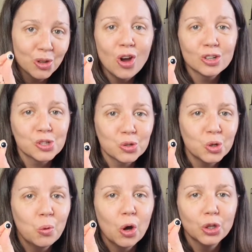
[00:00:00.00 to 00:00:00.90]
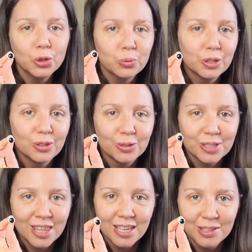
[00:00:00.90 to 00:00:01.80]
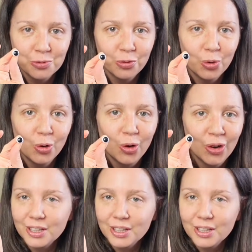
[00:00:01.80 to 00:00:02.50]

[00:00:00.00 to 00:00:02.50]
not sure what you would use these for.